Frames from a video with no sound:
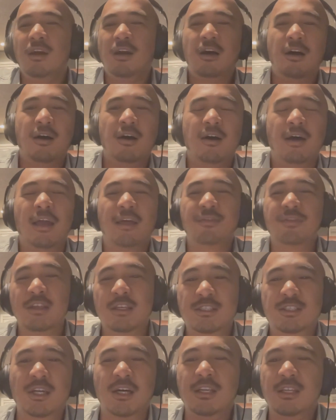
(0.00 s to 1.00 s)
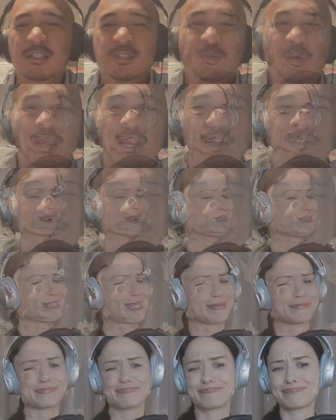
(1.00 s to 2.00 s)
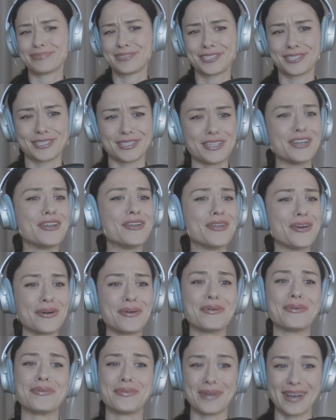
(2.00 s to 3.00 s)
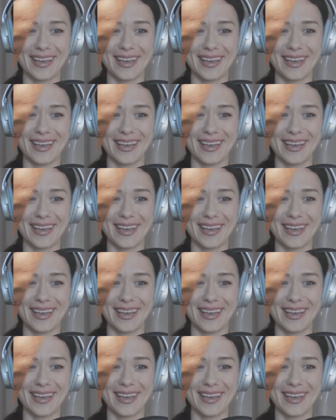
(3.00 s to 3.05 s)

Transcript: human. This week, I sit down with Professor, elected official,